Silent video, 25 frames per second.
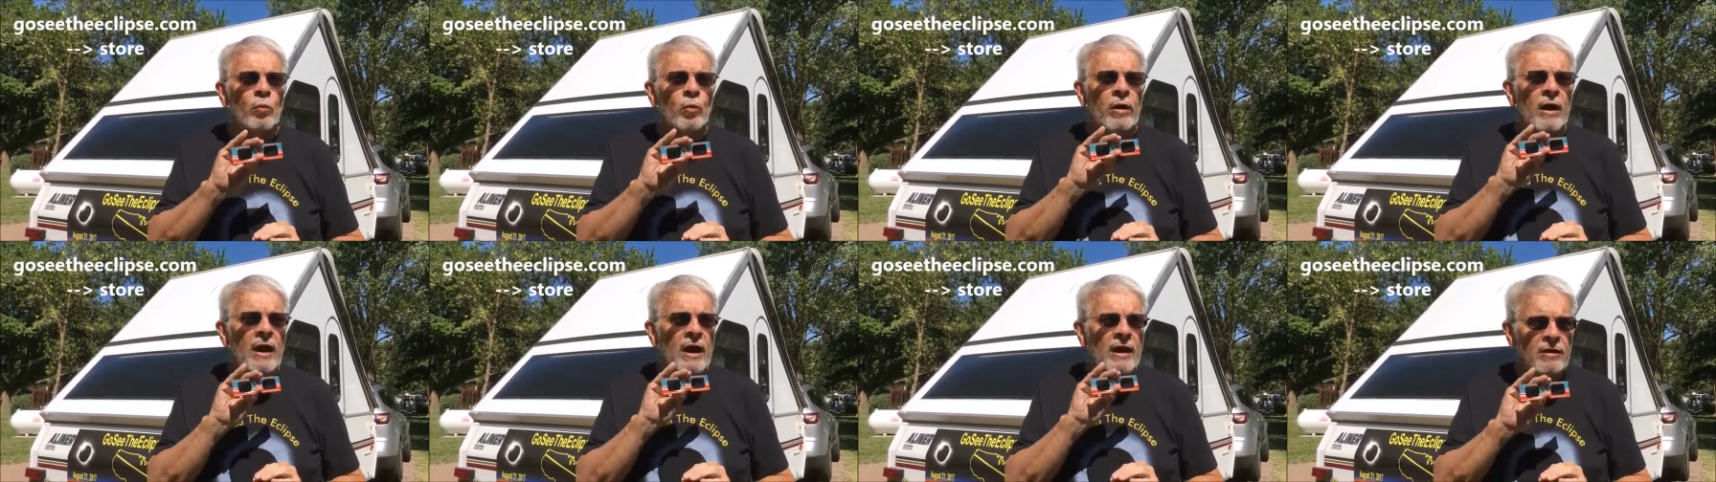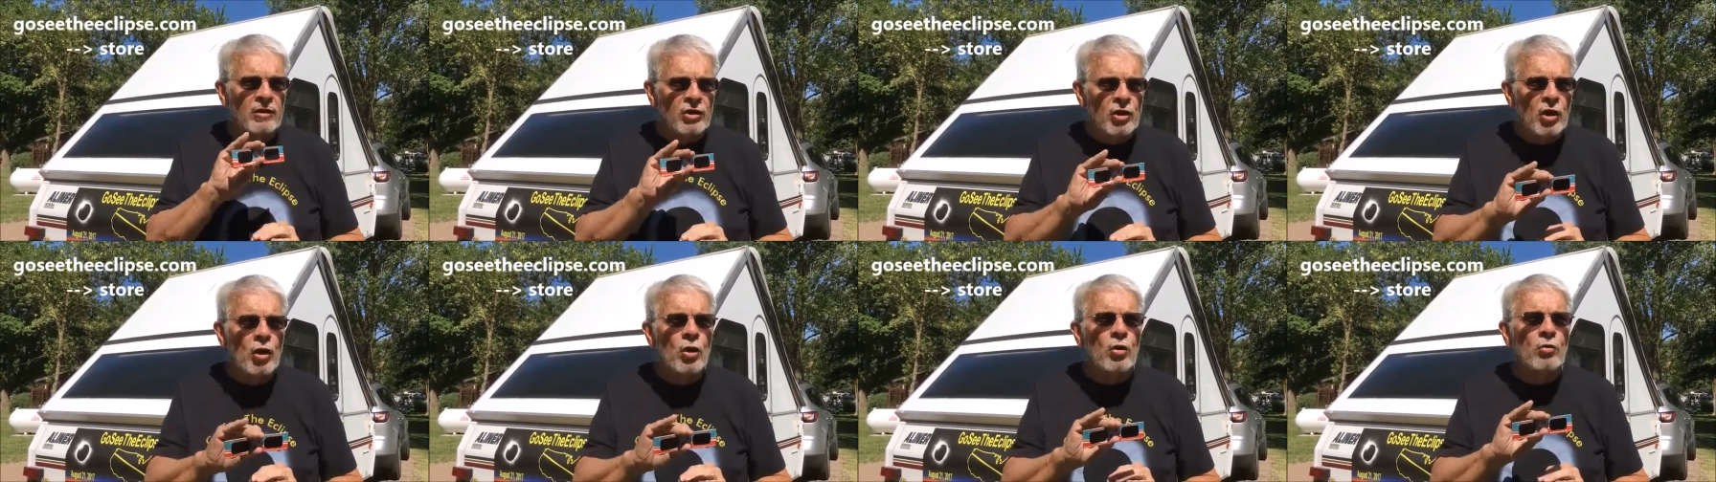where
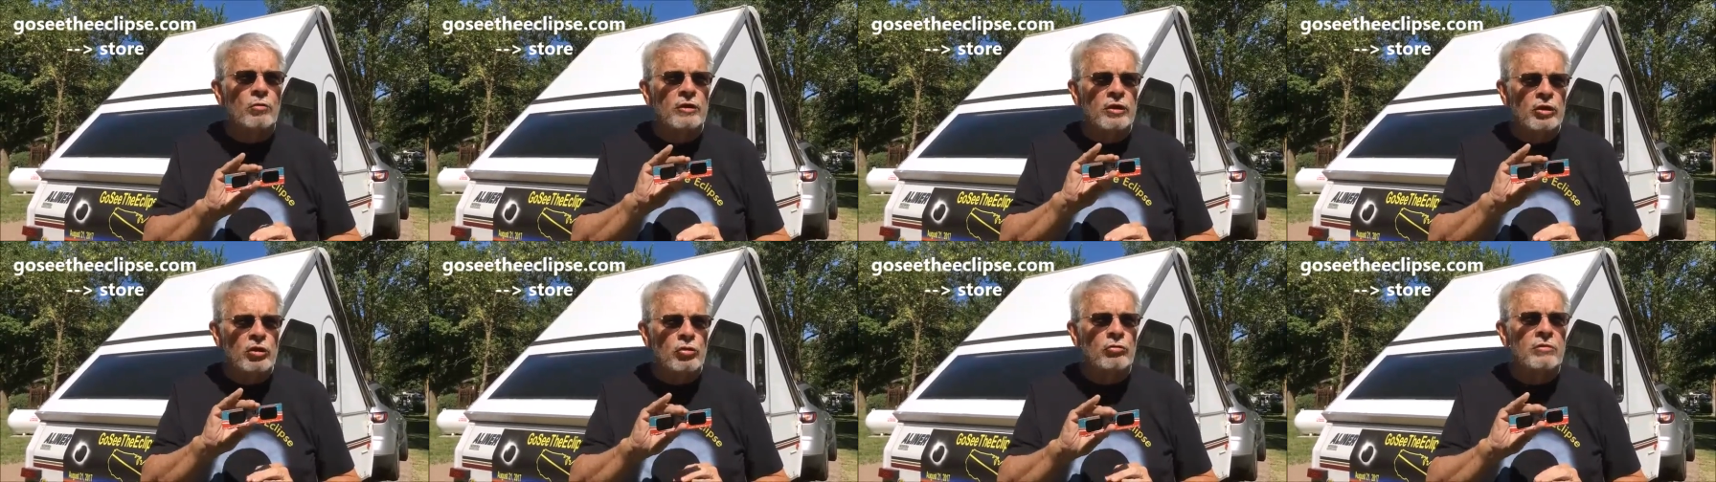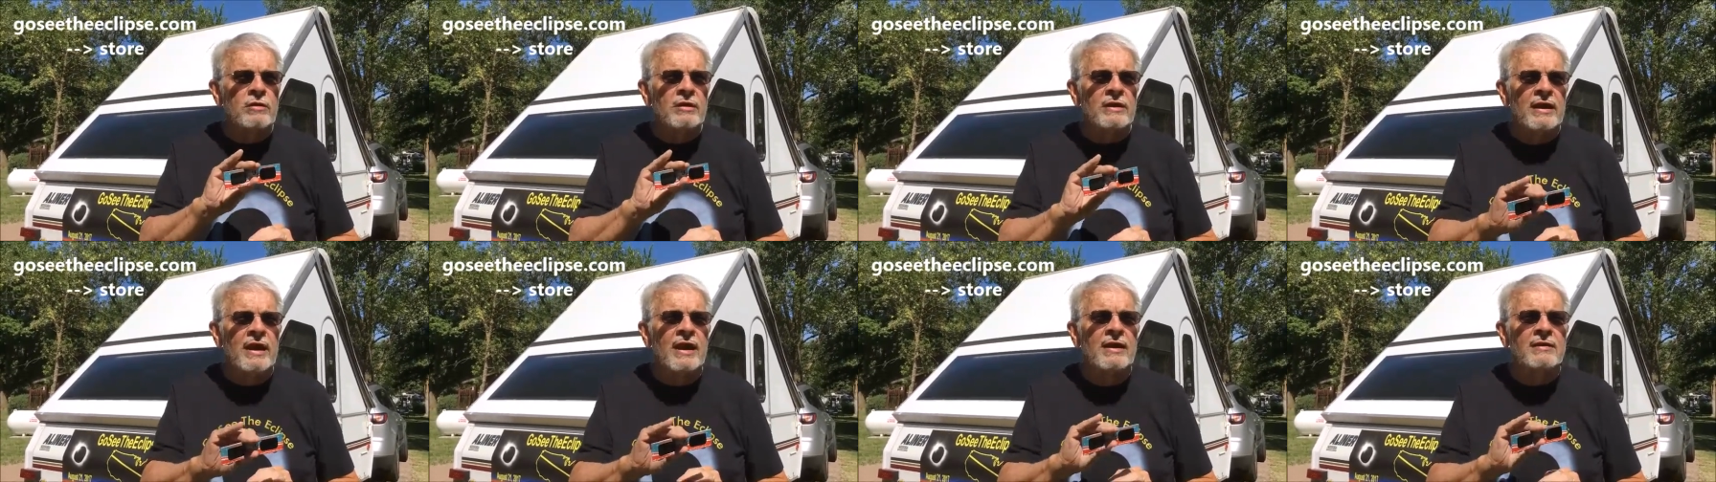I know that you
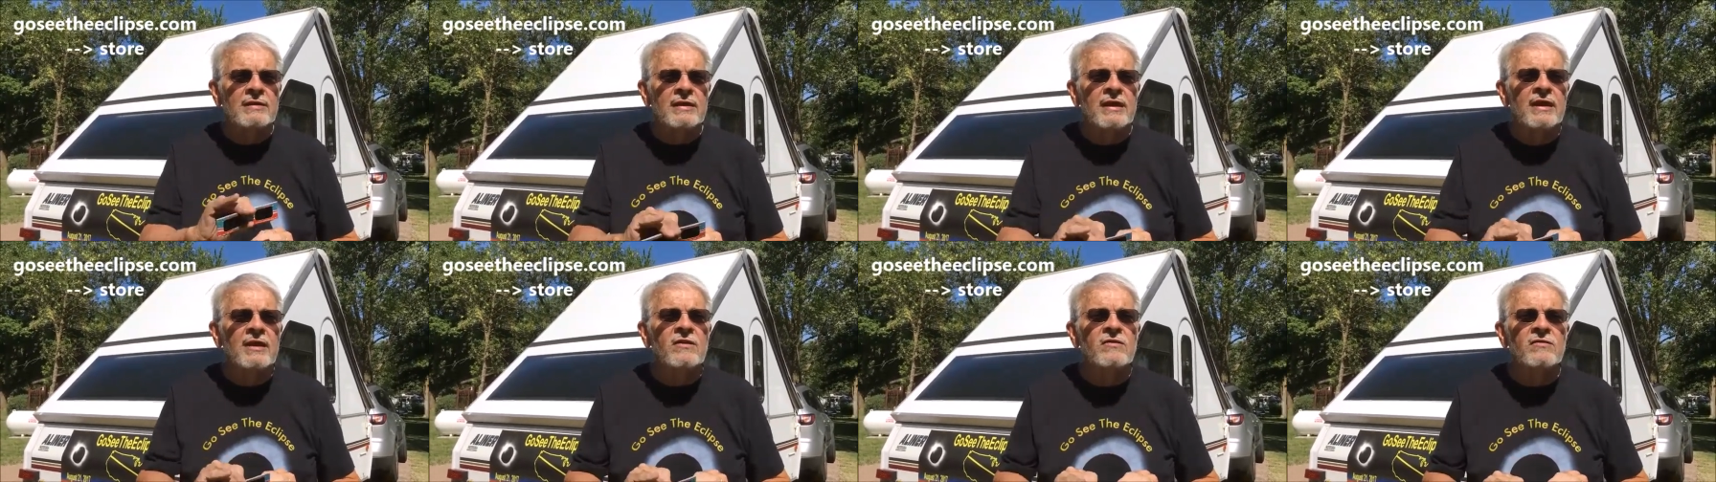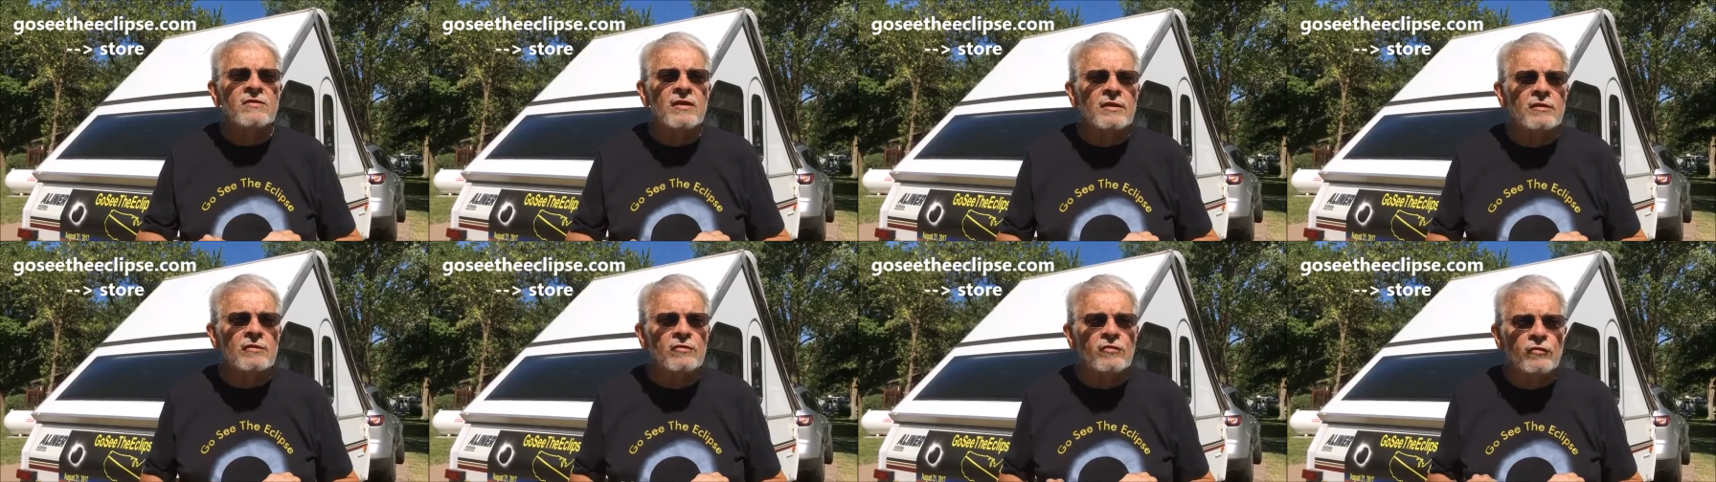can get
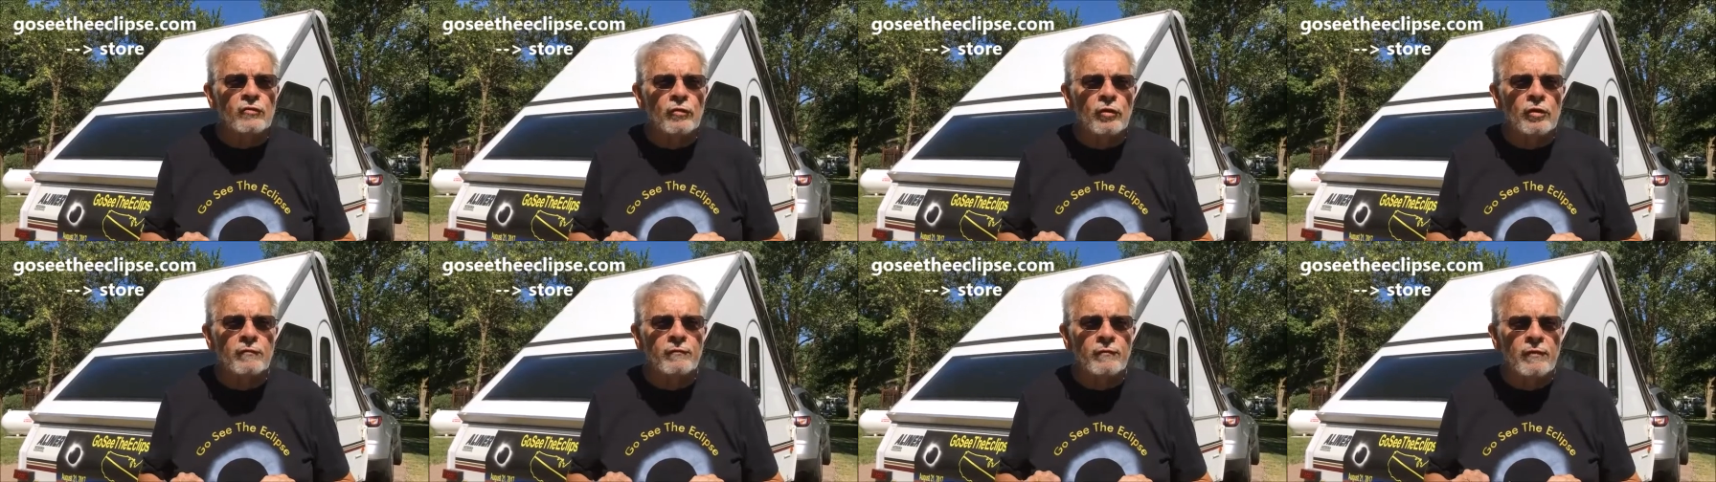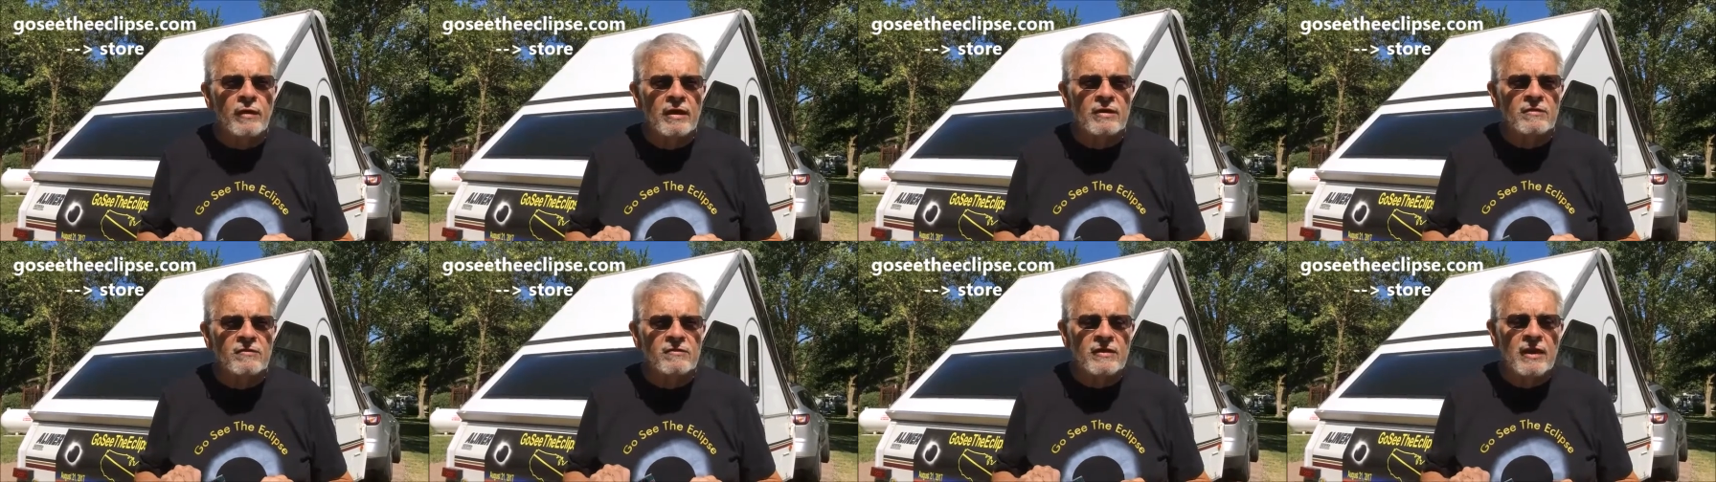these that are
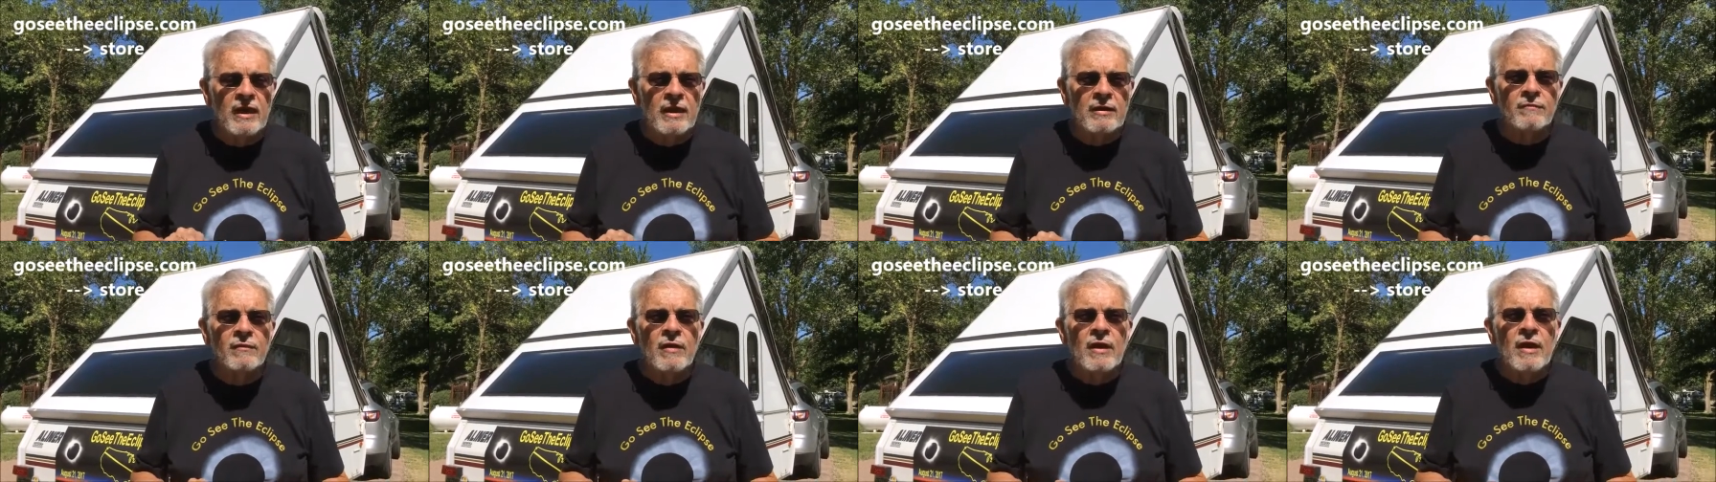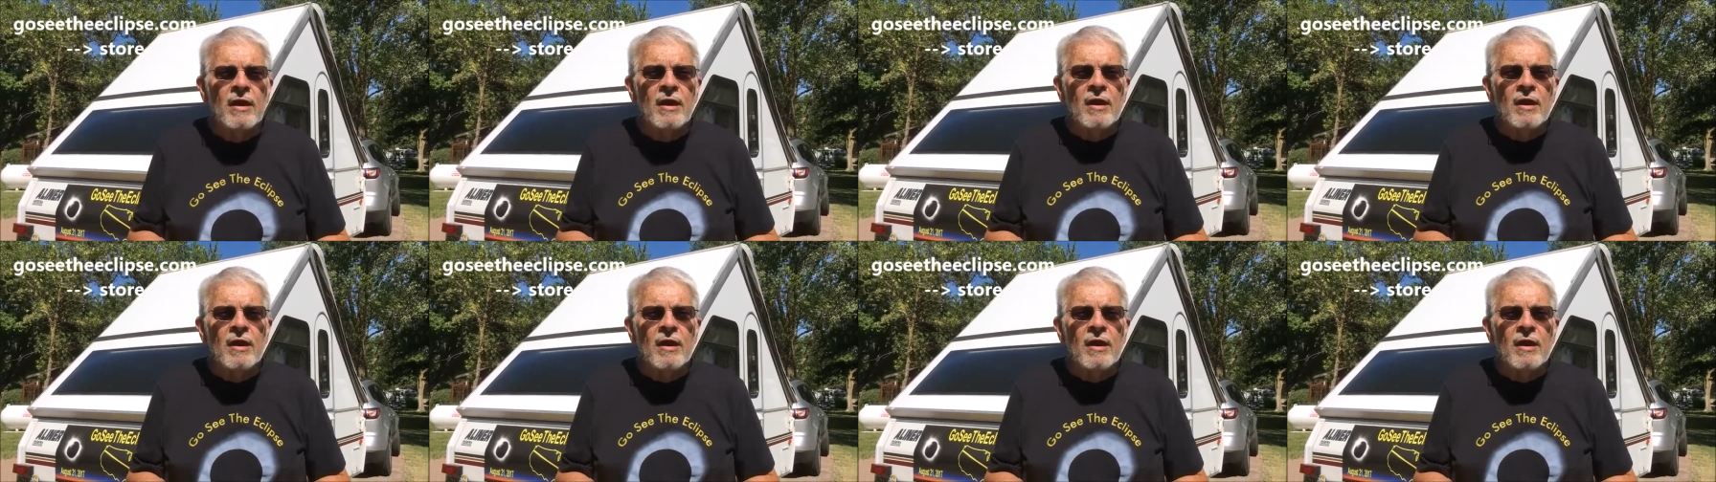certified safe.